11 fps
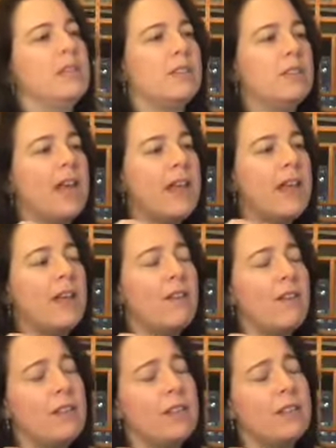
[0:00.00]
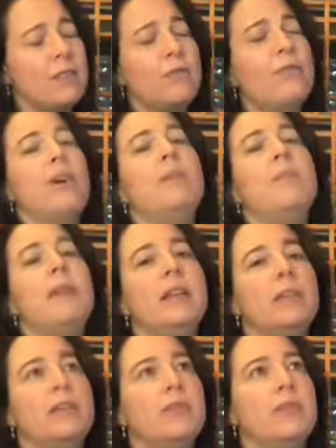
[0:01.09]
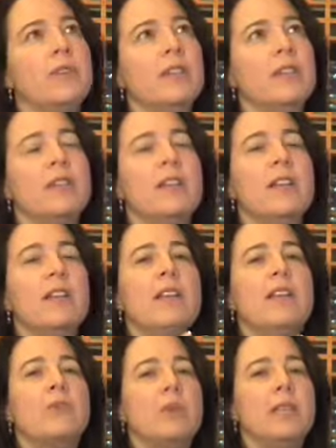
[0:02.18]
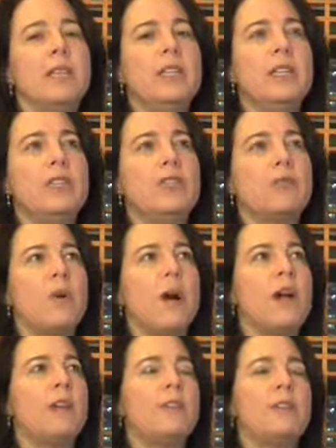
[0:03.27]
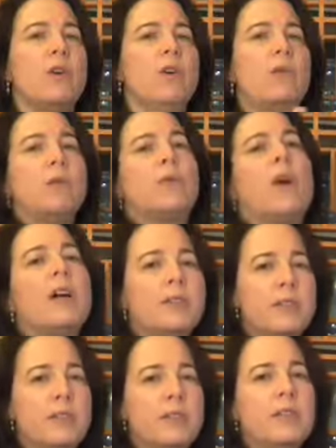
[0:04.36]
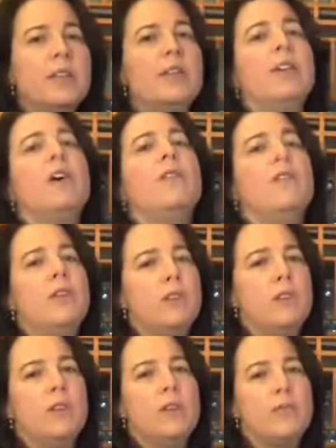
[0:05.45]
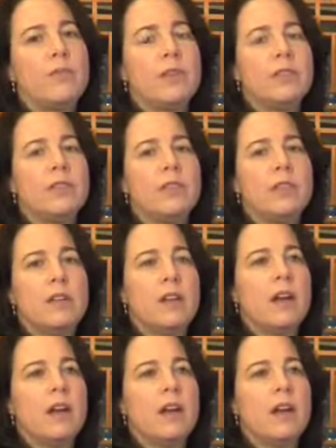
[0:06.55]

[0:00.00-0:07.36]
So that is a fundamental difference that really drives the whole process of the two different